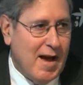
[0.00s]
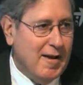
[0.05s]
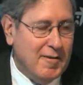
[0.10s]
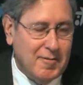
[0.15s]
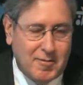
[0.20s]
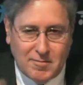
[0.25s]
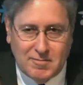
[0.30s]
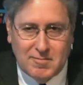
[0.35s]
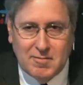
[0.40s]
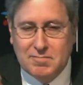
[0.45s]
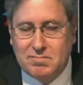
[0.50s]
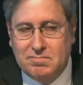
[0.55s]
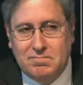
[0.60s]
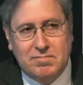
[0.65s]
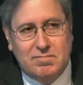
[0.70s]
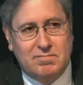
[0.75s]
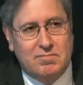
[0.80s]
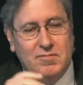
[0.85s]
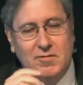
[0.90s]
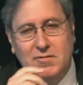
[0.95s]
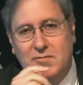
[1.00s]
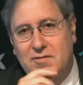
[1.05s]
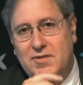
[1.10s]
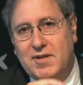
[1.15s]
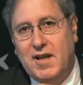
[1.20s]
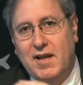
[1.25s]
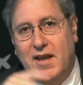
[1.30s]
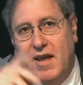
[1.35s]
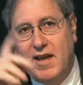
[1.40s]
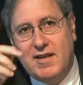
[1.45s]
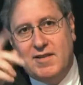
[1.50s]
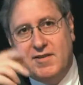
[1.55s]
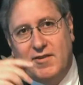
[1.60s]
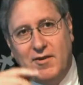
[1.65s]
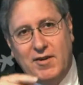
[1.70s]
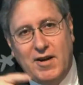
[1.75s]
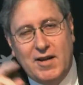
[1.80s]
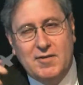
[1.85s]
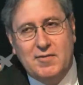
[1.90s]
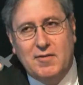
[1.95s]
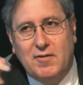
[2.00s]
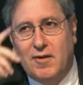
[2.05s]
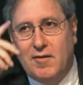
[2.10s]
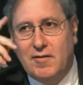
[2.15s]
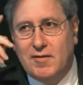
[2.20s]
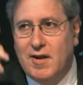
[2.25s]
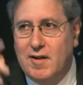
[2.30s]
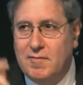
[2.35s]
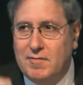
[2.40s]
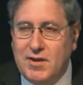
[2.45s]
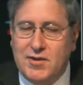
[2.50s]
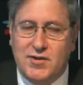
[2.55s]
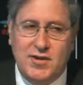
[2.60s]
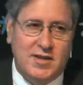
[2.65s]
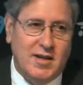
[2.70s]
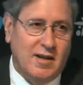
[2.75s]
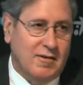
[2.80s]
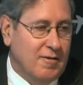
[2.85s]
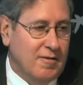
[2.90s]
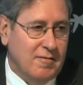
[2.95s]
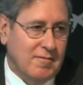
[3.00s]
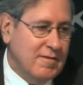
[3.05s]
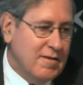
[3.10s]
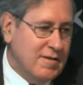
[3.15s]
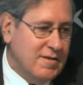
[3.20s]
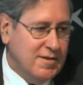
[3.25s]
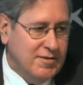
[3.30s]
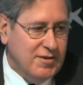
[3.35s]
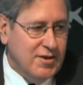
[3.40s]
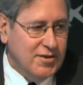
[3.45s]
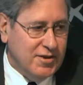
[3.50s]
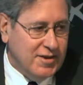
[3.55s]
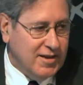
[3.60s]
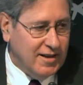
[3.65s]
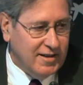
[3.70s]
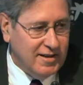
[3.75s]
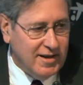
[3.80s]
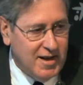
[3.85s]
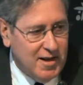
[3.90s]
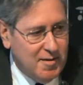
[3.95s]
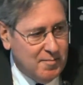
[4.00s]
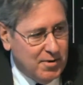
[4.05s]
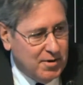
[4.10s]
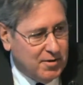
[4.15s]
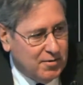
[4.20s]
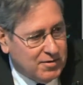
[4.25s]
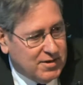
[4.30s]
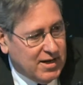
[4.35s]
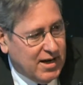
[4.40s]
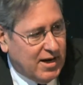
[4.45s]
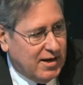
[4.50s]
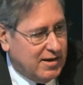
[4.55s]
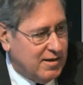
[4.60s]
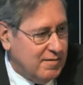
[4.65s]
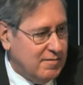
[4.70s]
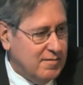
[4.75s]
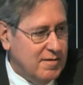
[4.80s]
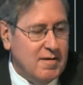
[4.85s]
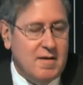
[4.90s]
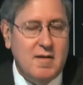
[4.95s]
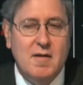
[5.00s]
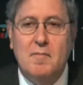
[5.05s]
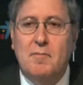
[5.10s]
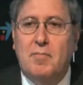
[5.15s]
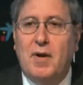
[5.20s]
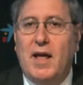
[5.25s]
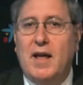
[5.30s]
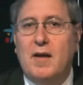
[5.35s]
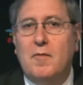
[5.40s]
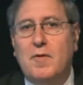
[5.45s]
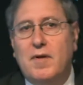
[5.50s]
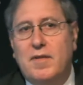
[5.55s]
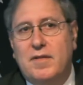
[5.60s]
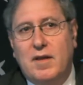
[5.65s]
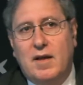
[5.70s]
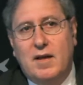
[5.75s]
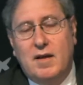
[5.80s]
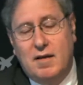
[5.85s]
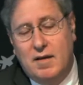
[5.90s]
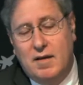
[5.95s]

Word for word: I don't know to say X generation or digital, no, it's digital because they are playing with the,